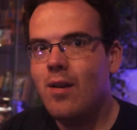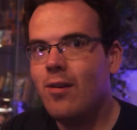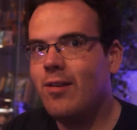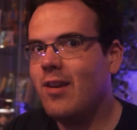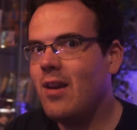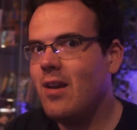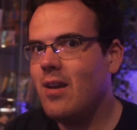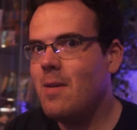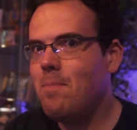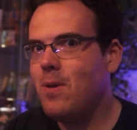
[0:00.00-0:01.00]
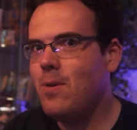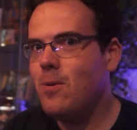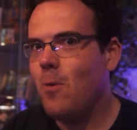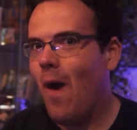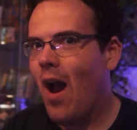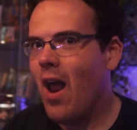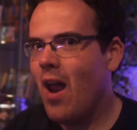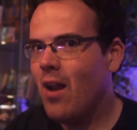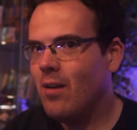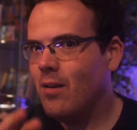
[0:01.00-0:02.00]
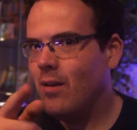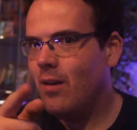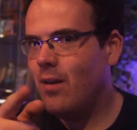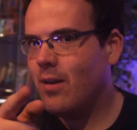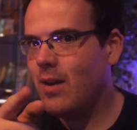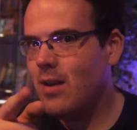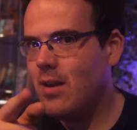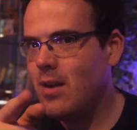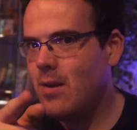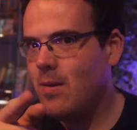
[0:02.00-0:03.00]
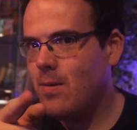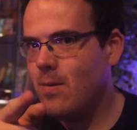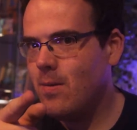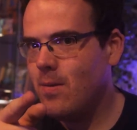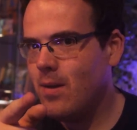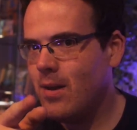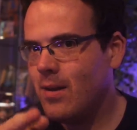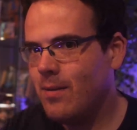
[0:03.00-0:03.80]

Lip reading: Skinny Boo! Looking at you!